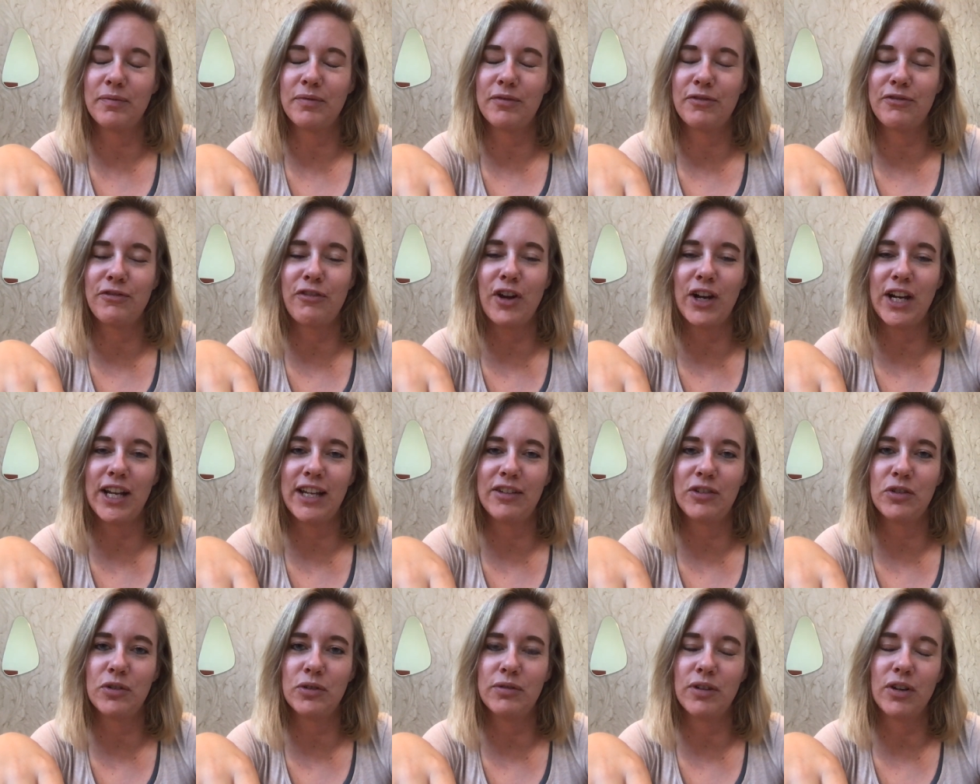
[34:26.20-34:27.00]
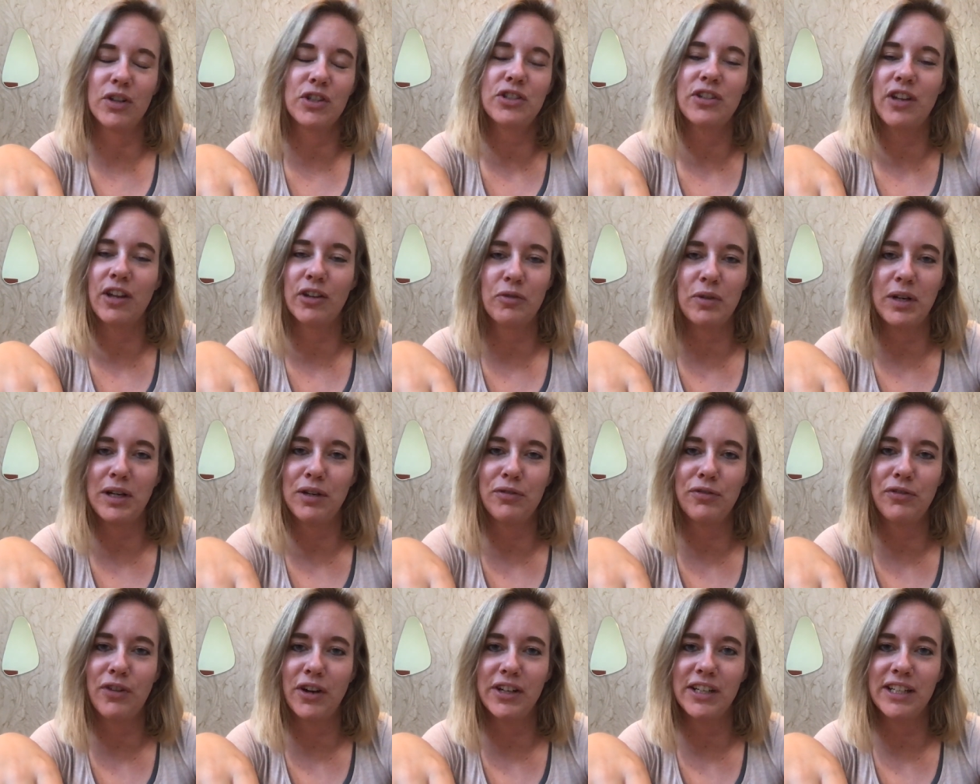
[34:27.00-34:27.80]
funny to, no, it's not really
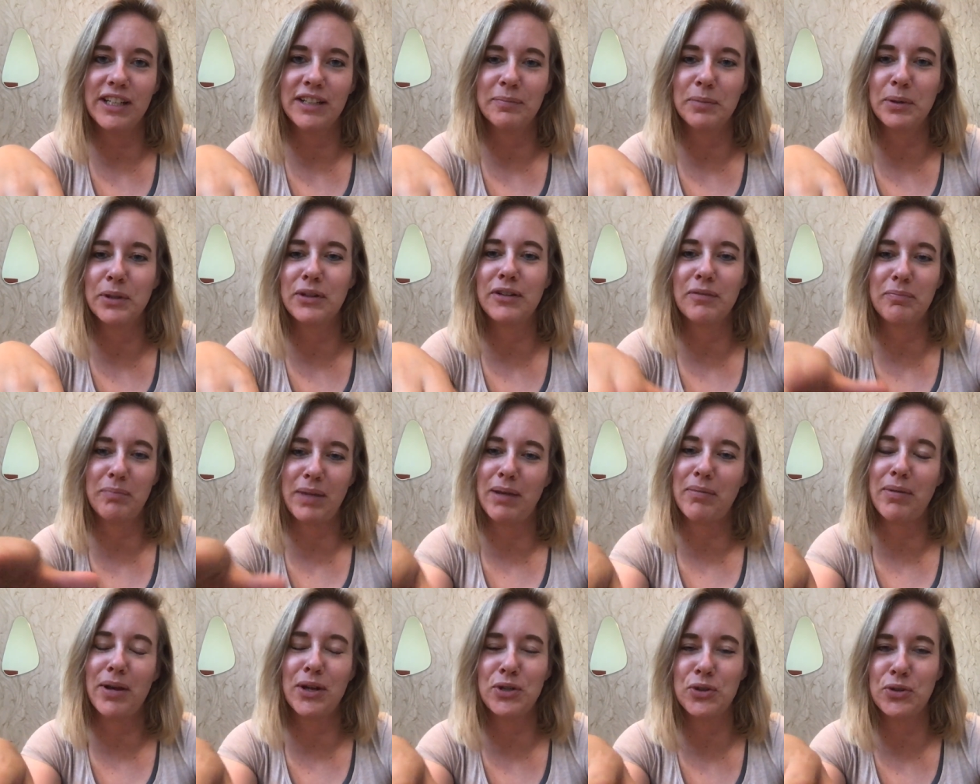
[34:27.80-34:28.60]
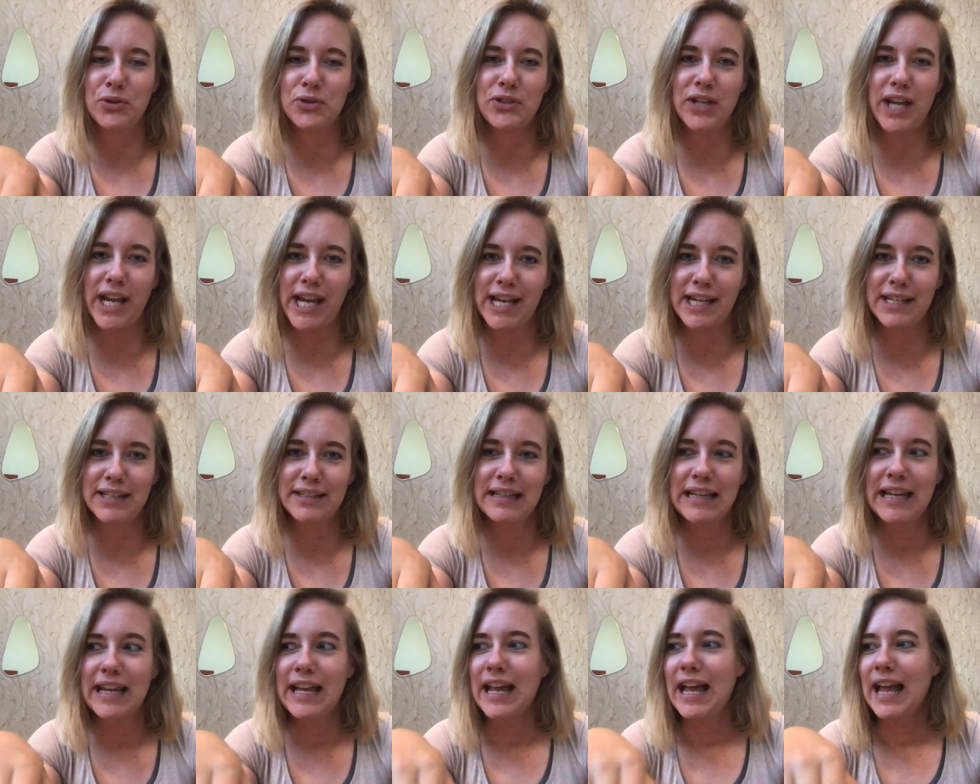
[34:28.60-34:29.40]
funny, but maybe I should say it,
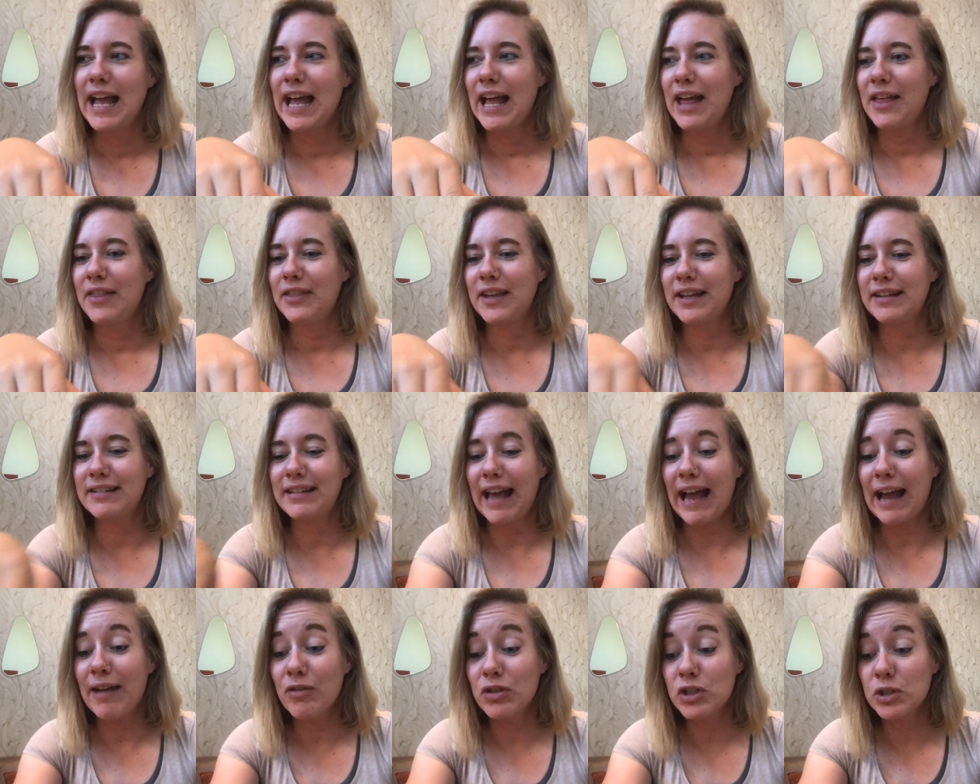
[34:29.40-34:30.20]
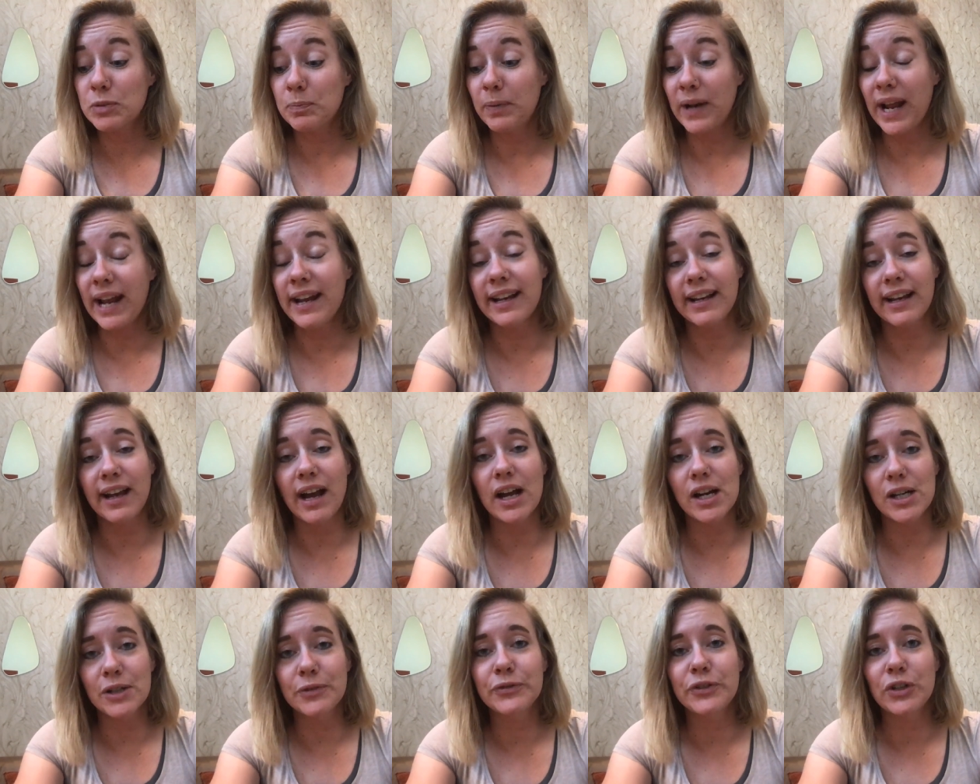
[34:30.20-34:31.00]
that I was planning
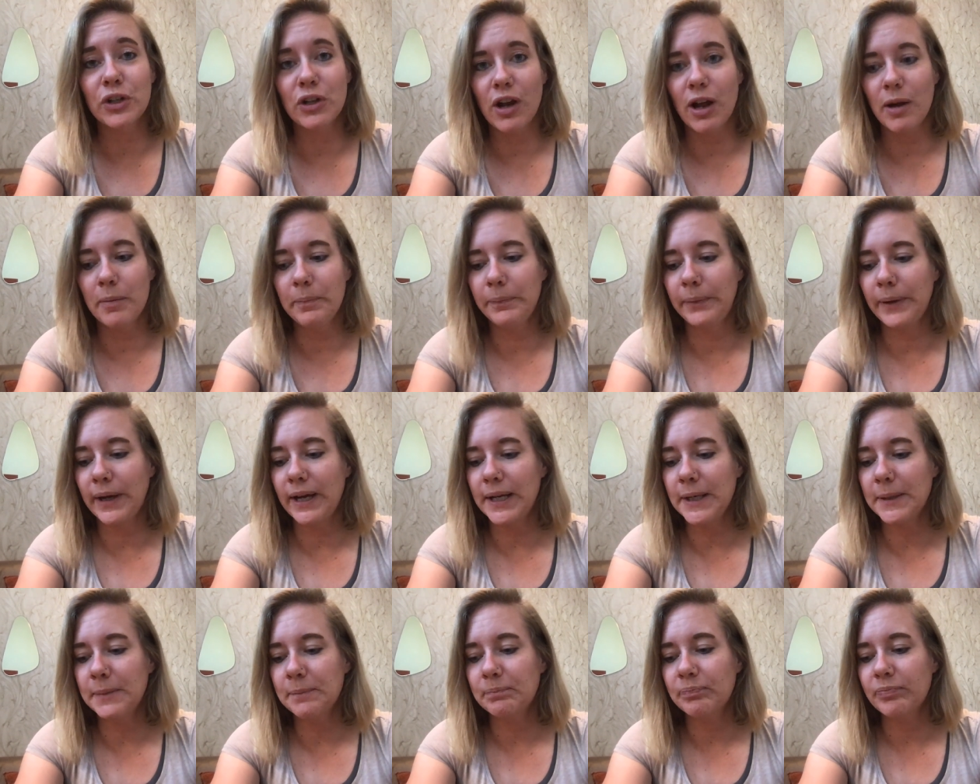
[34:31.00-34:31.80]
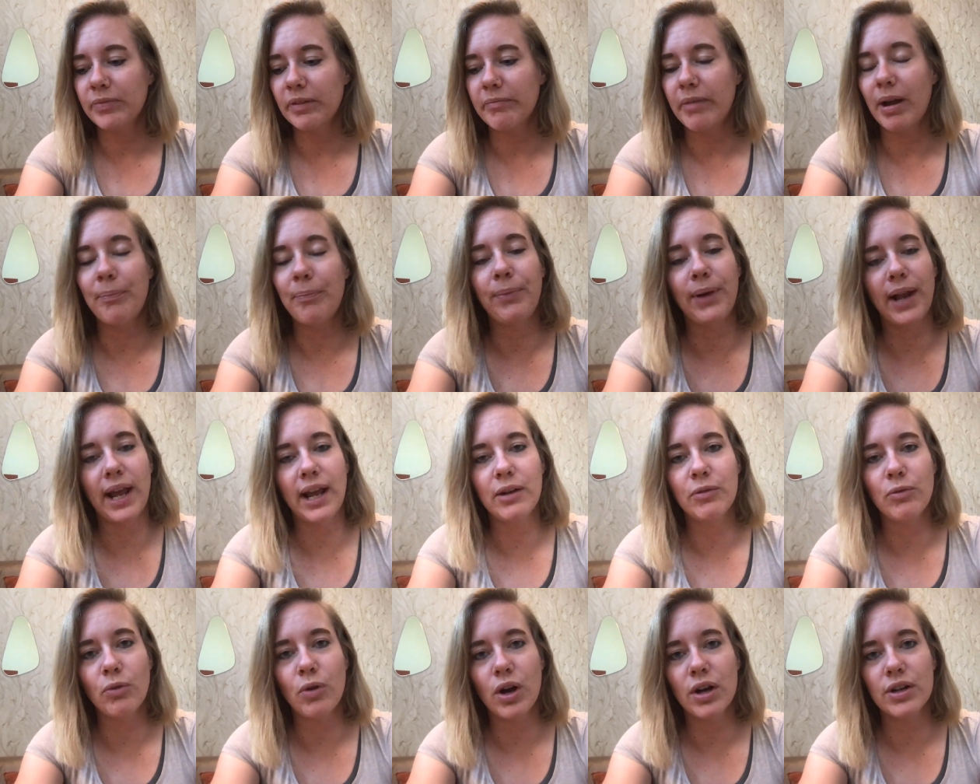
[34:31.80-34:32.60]
after Lampa. My
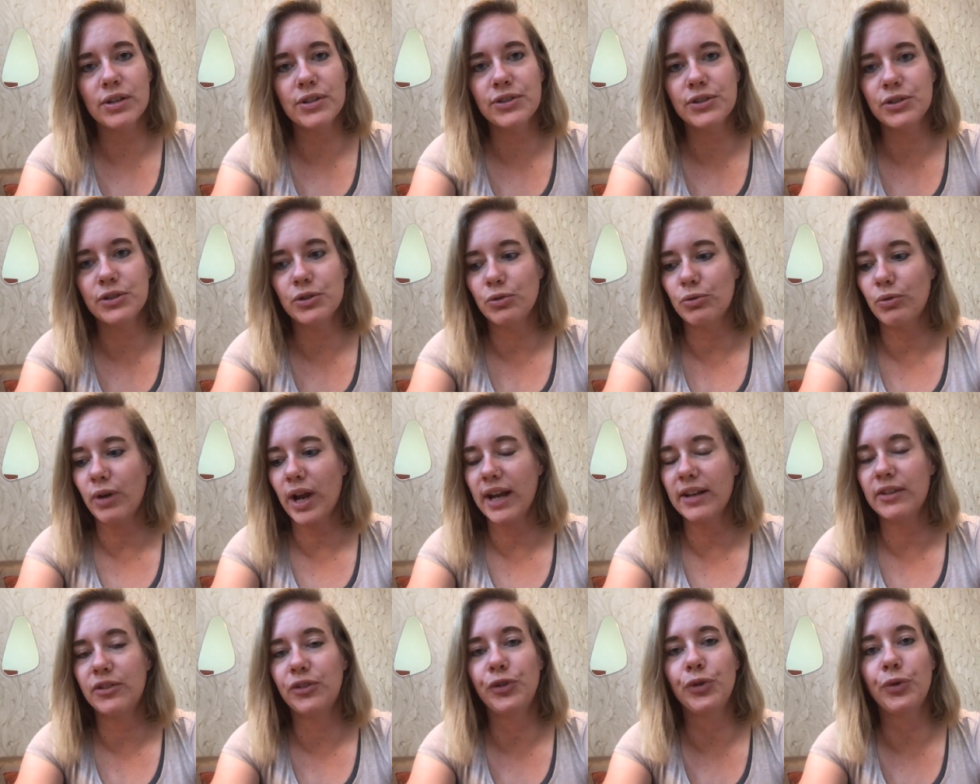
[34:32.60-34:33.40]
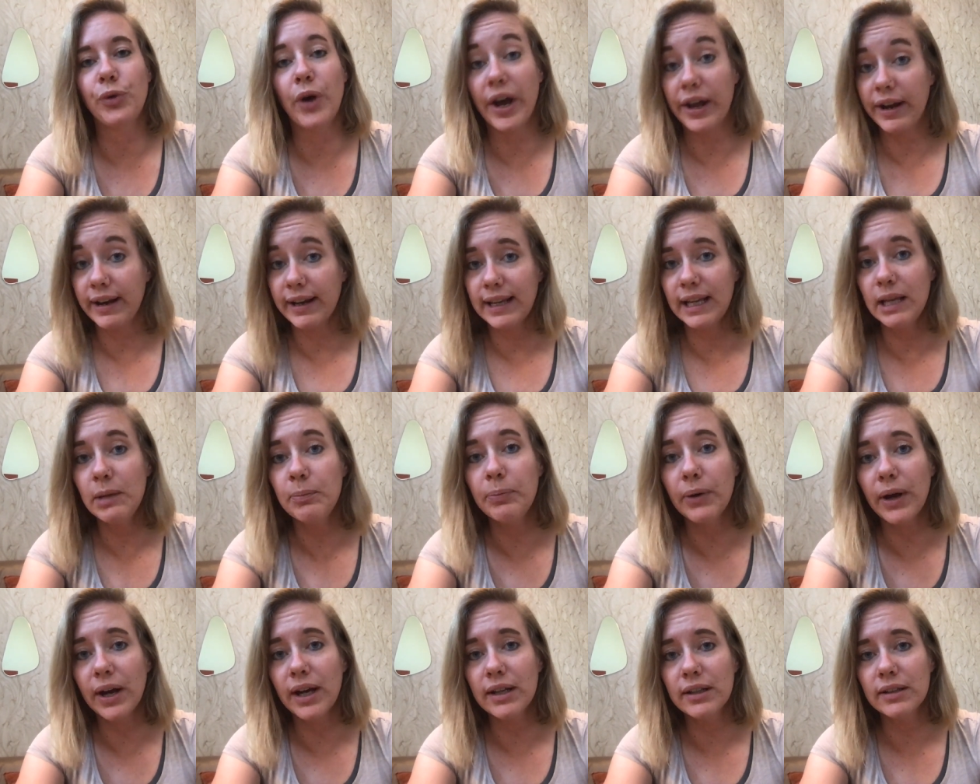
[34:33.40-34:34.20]
plan was to ride to
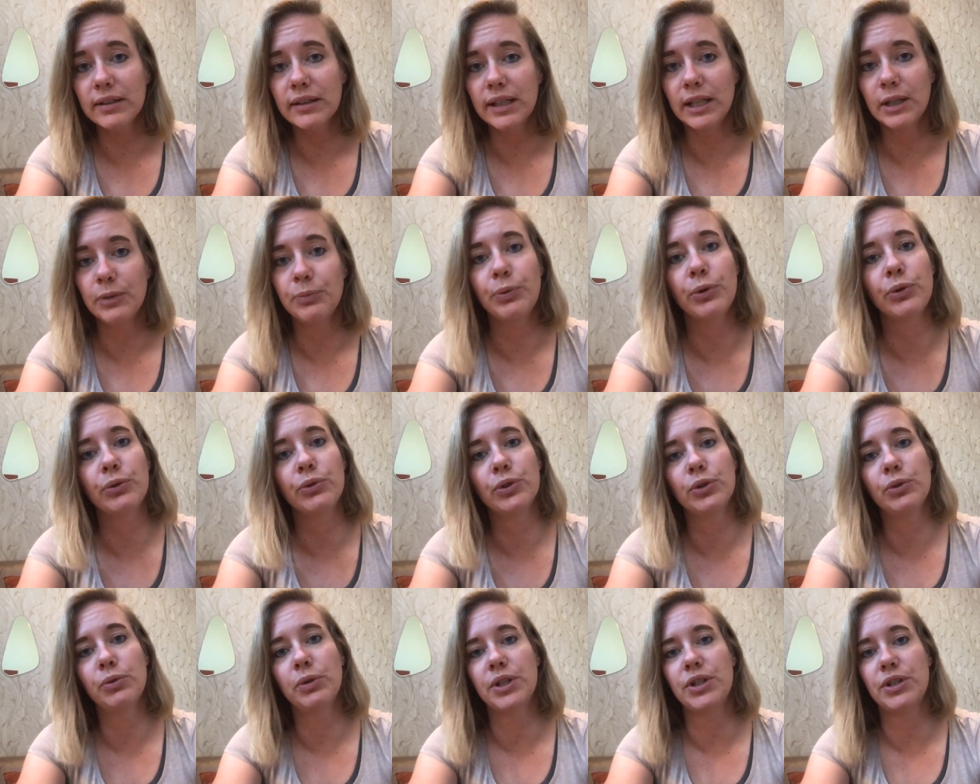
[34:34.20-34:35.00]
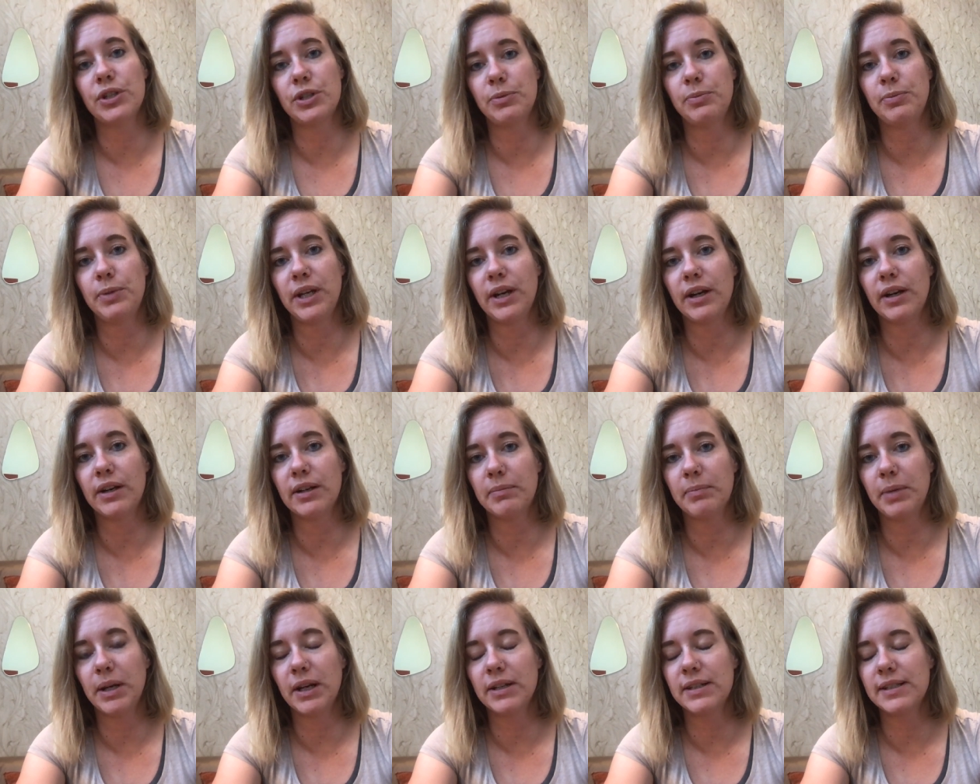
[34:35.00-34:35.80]
Arequipa in Peru, which is a
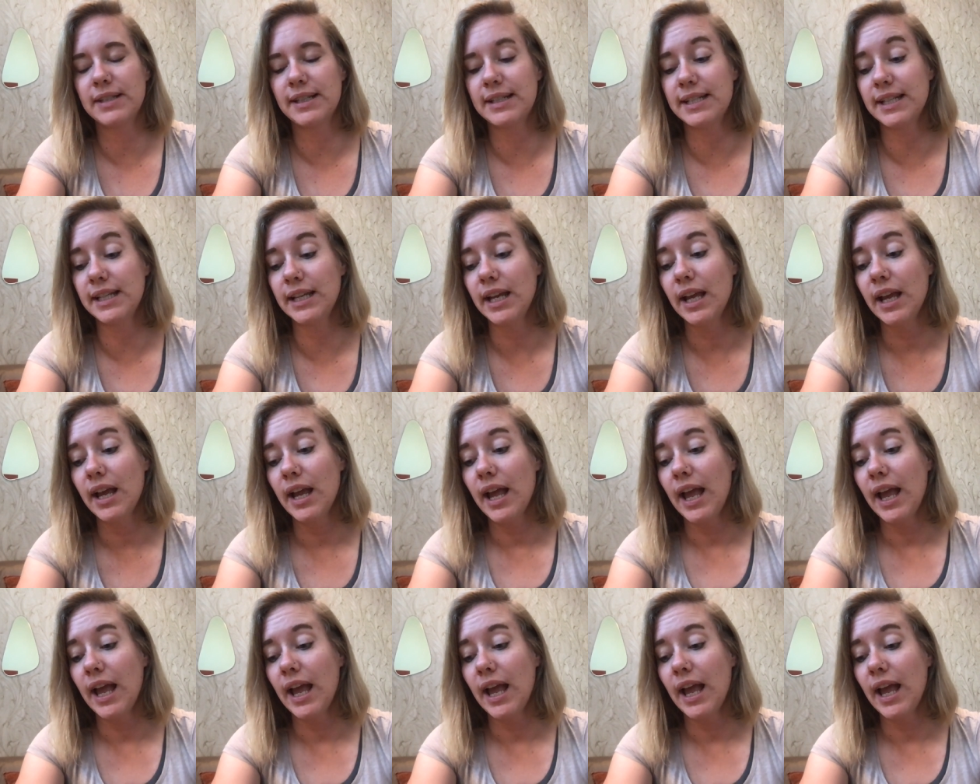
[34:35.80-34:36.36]
bigger city.